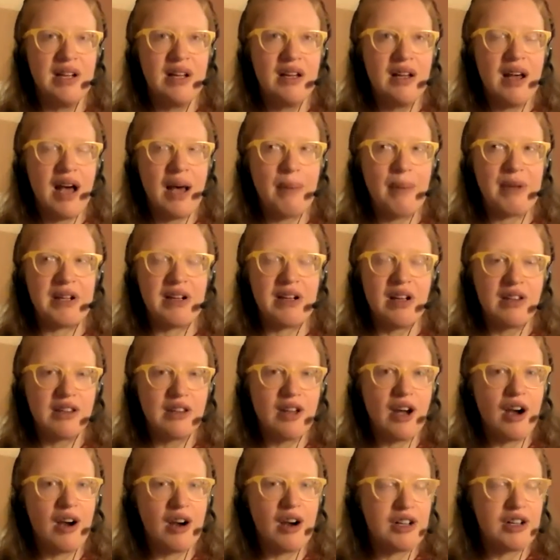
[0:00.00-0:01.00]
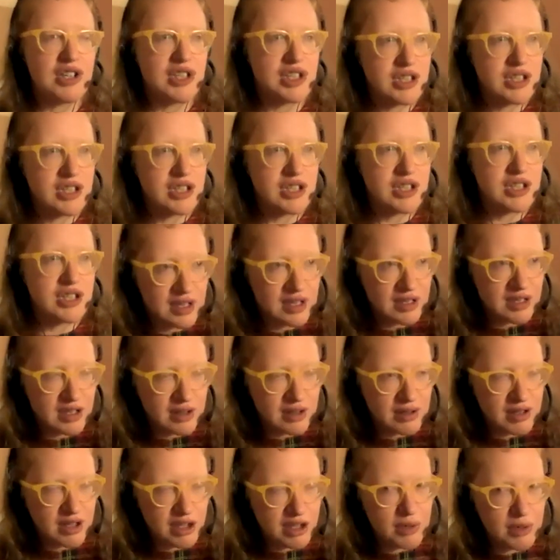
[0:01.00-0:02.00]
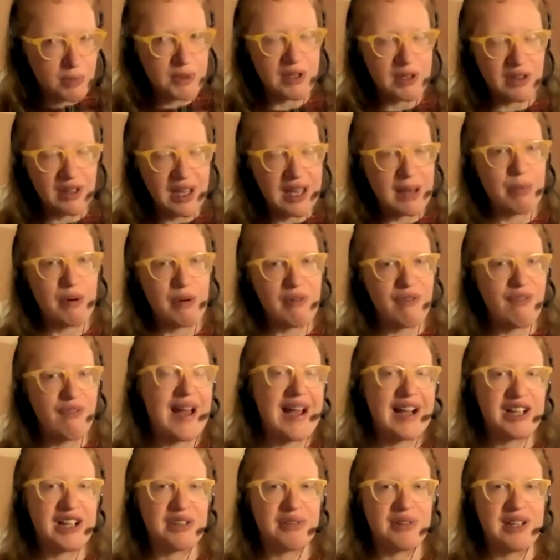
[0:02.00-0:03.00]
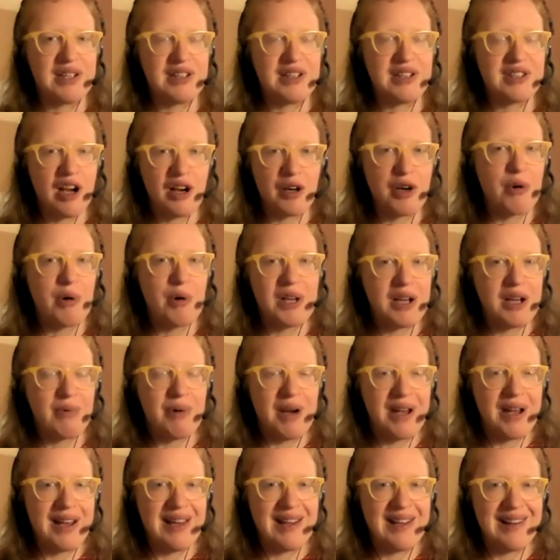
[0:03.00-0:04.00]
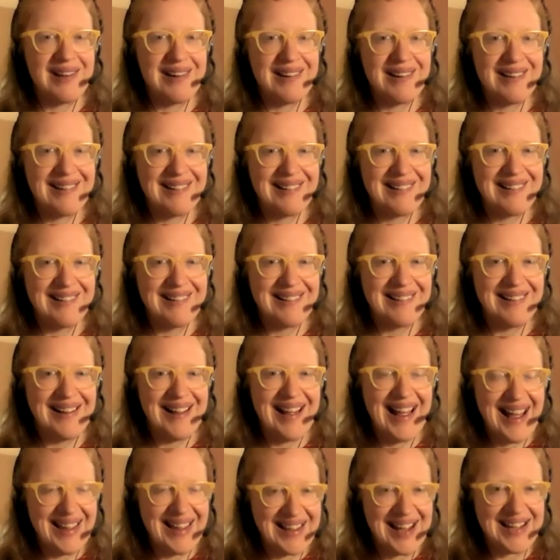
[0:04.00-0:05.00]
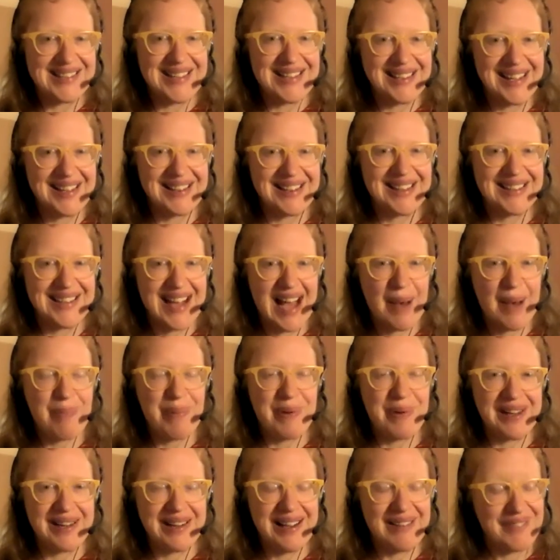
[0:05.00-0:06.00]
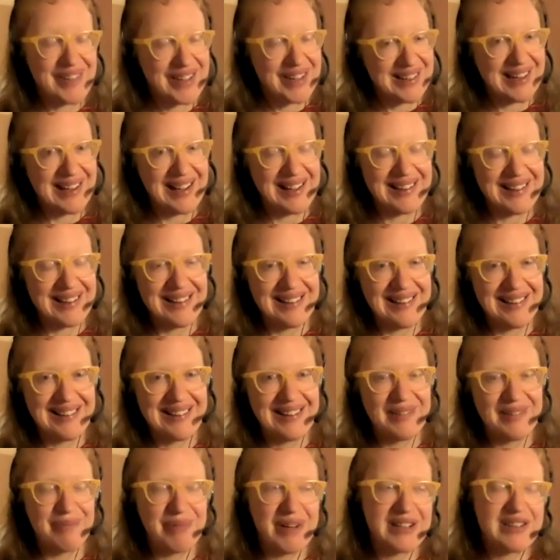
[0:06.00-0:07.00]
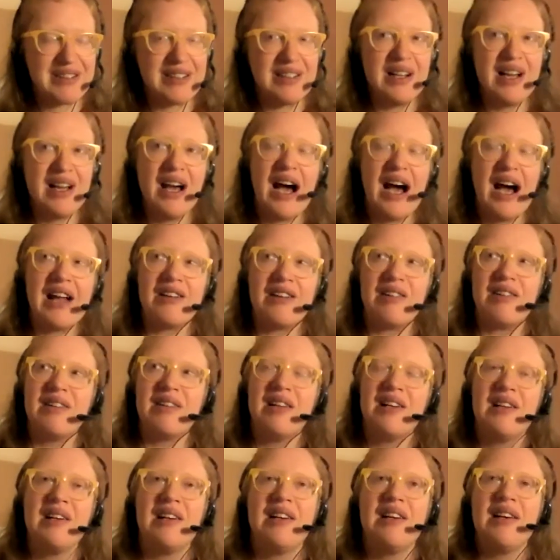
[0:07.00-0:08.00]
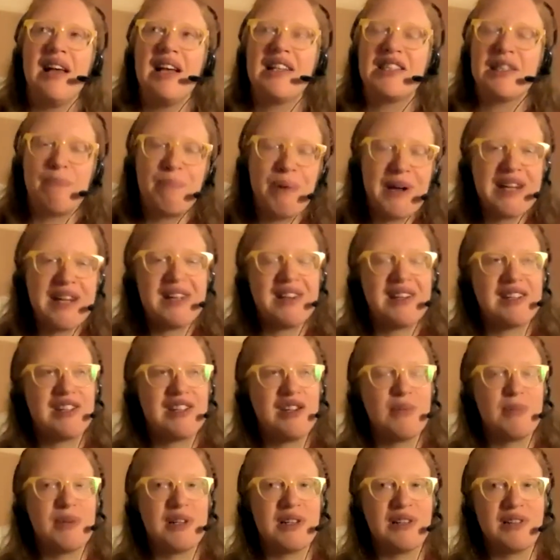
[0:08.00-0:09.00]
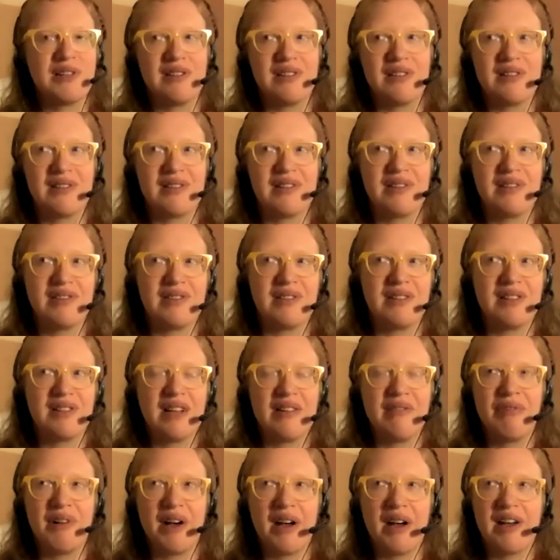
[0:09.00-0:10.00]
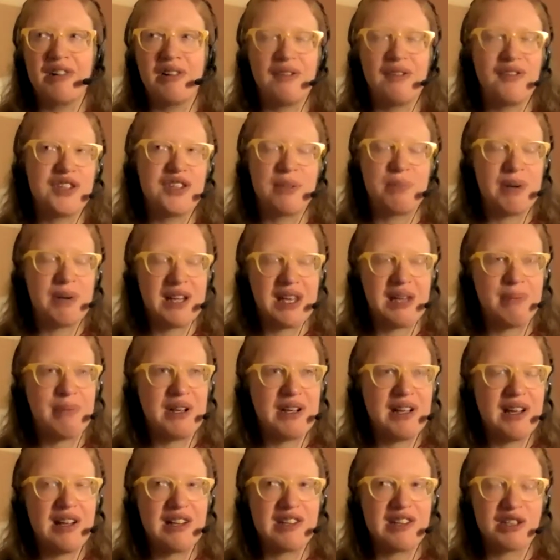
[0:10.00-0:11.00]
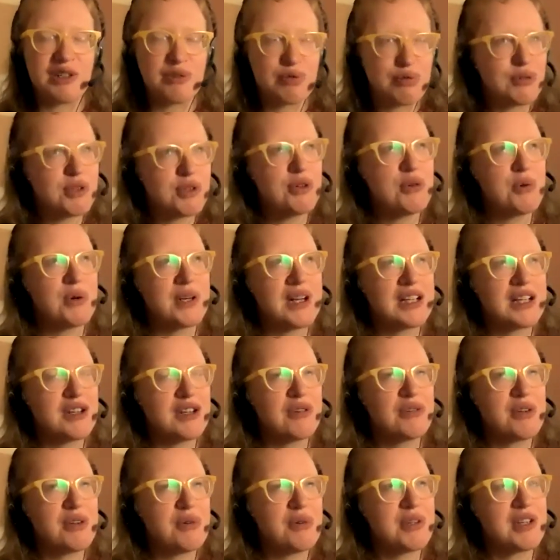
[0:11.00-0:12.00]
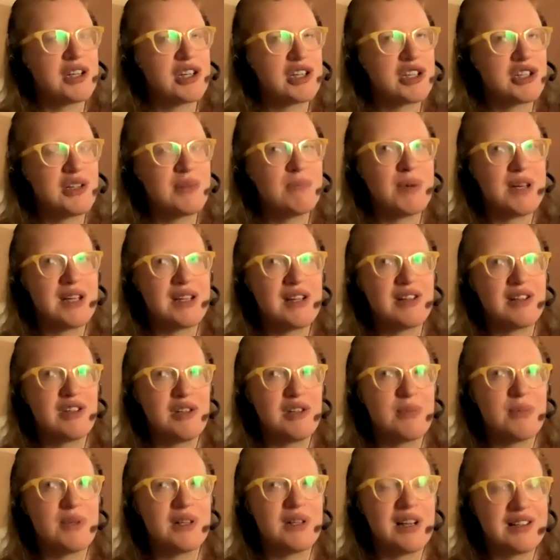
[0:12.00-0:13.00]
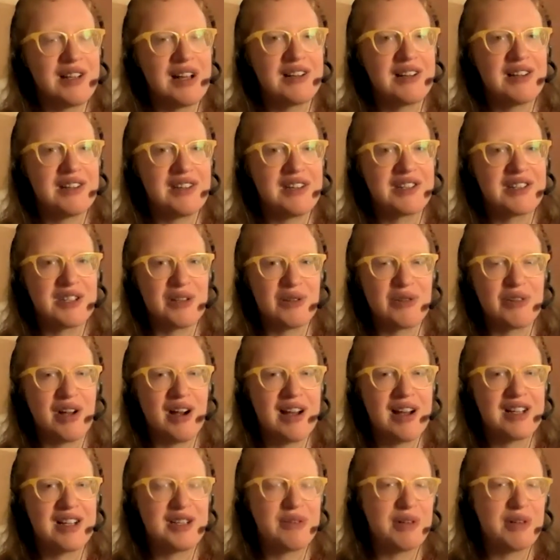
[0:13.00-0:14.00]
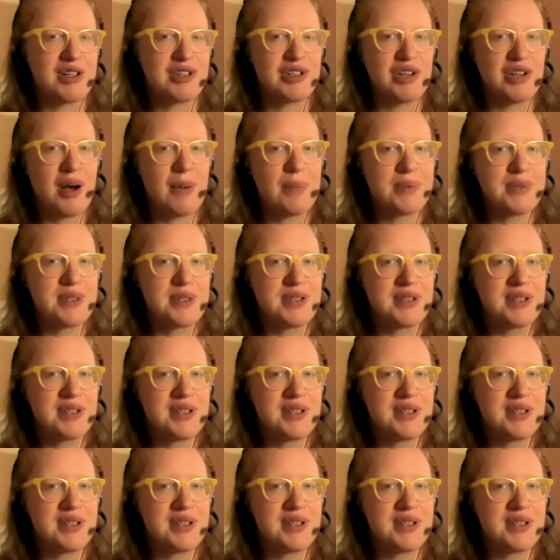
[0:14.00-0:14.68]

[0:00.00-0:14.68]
I mean, large human labor factories are going away, and that's a thing that's happening. But it's a pity that well, I don't know if it's a pity, but it's true, and I don't know that it should be, that human identity is so tied to our jobs.